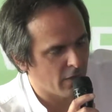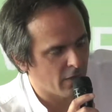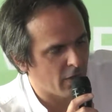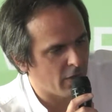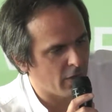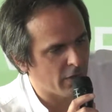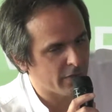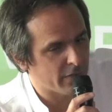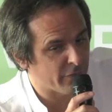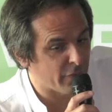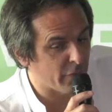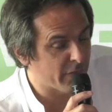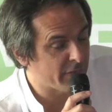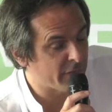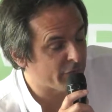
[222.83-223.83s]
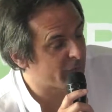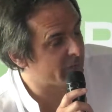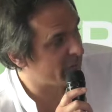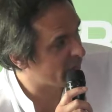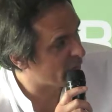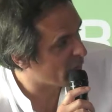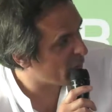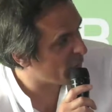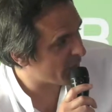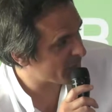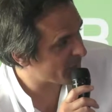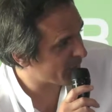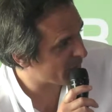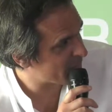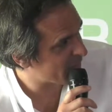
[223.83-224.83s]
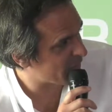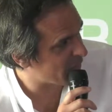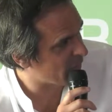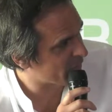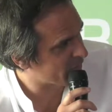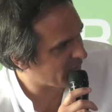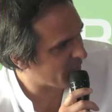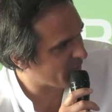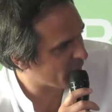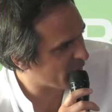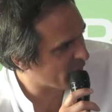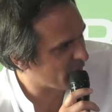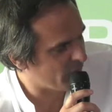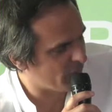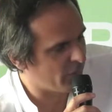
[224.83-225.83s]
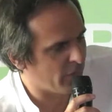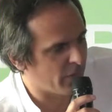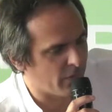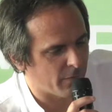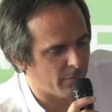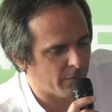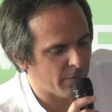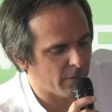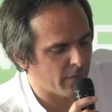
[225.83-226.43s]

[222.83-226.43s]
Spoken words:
It's very different in the US because a long time ago